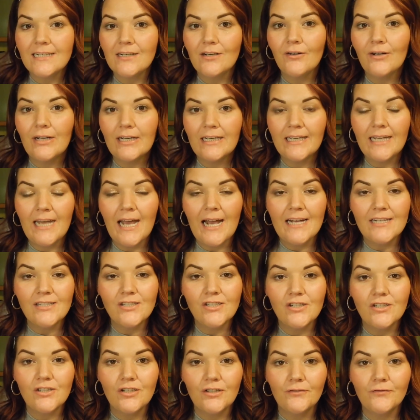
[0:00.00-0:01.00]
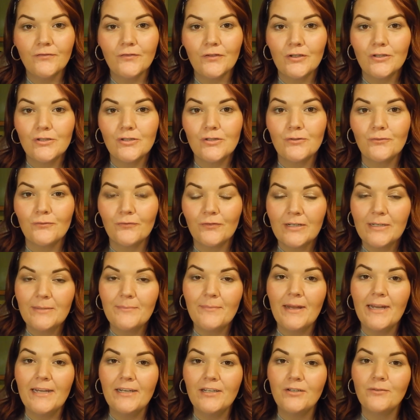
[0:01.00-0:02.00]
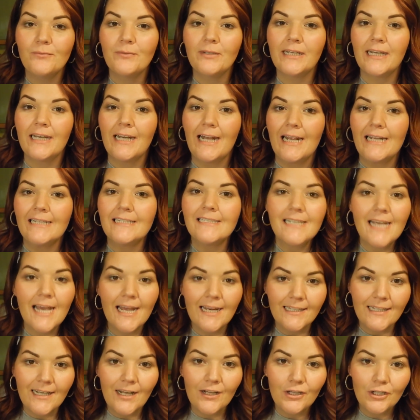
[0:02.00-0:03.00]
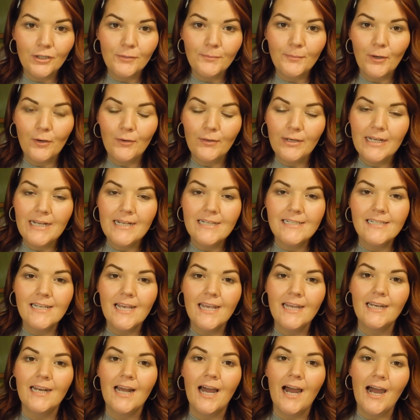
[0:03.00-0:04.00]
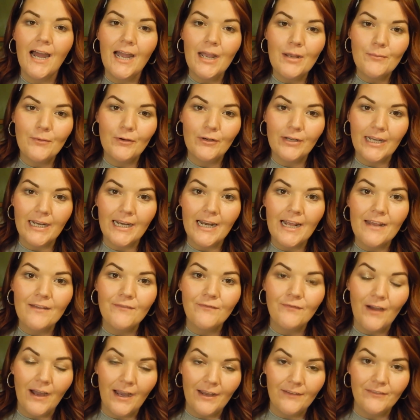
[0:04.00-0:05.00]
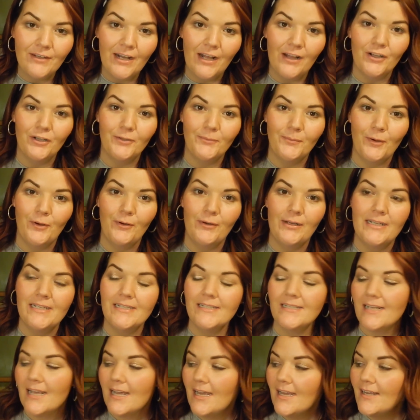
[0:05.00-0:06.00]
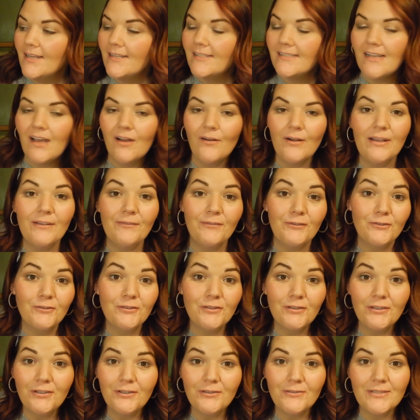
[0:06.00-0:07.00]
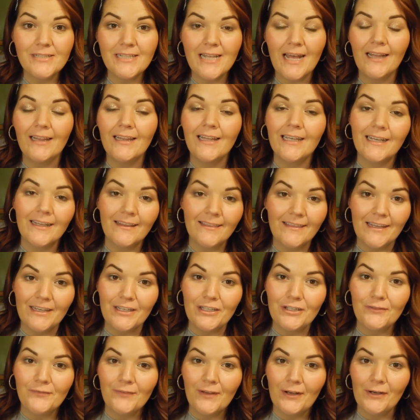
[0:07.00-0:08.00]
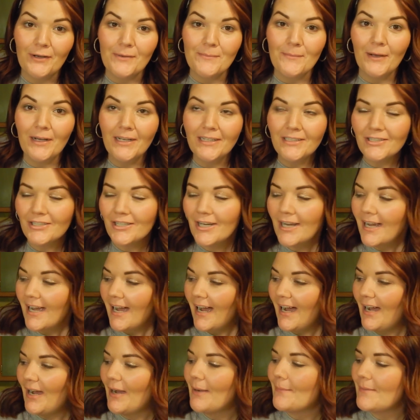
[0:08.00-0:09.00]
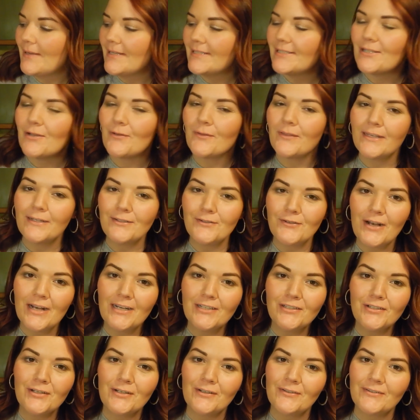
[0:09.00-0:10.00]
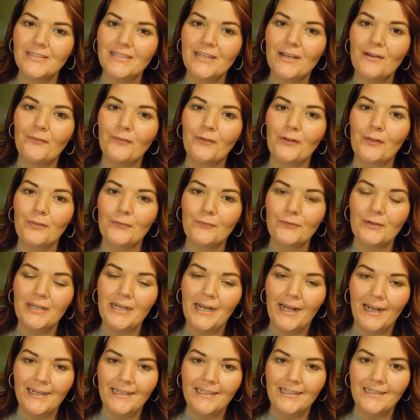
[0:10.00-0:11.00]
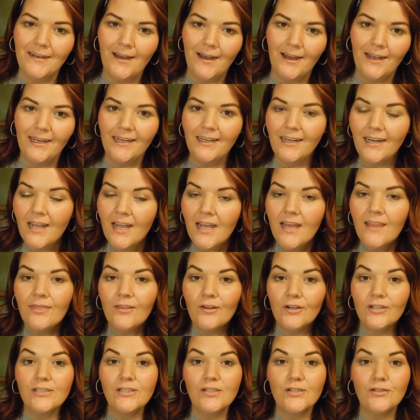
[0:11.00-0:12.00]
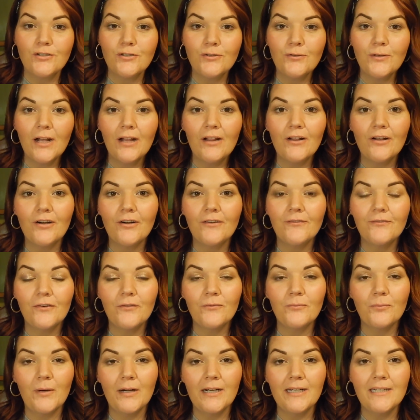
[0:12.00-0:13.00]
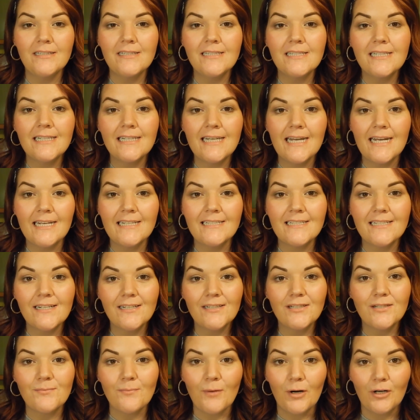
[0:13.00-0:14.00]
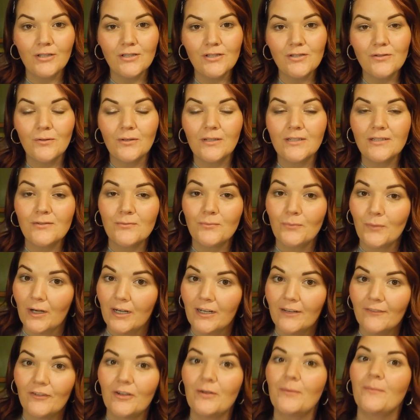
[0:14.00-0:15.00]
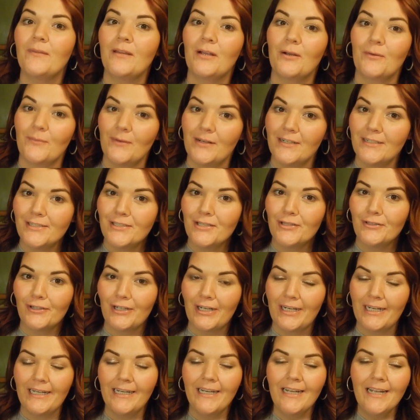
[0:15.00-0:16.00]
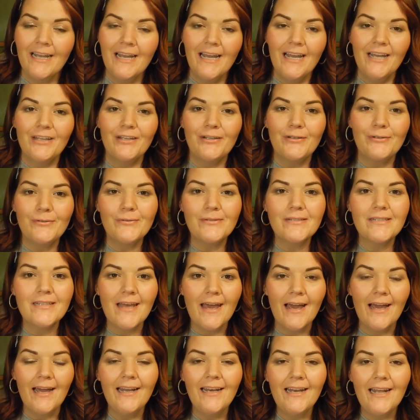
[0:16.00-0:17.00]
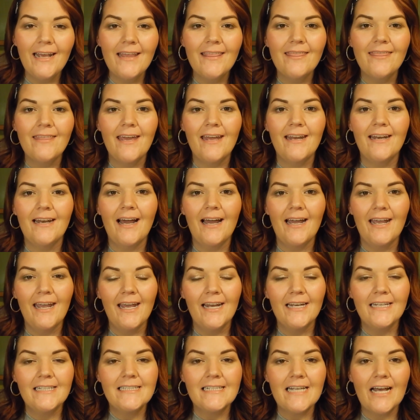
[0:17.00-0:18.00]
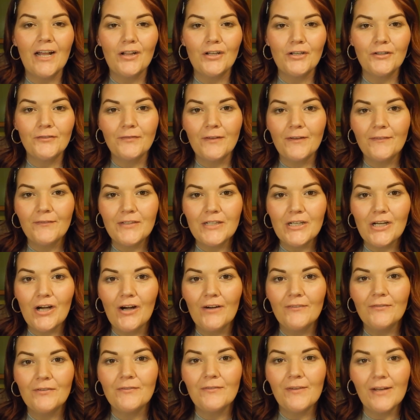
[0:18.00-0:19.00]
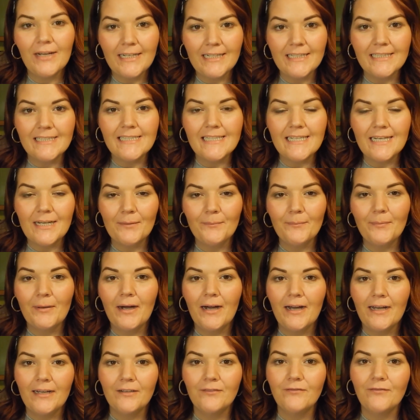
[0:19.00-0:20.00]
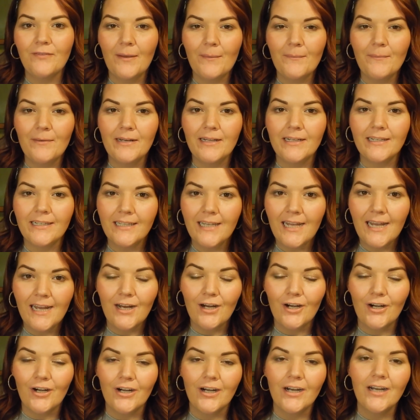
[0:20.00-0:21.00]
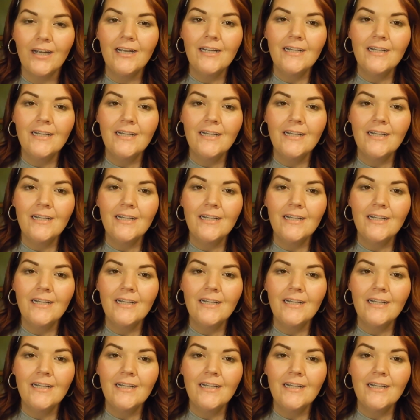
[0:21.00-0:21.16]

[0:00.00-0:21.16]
deal and cash in your first rebate, you will get a $10 bonus and I will get a $5 bonus. So if you do use that link, thank you very much. So these are actually on sale for $3.99. There is a $2 off of 1 in today's Smart Source. One of them, there was 3. Use that. And then I had $1.50 off of any tampon feminine care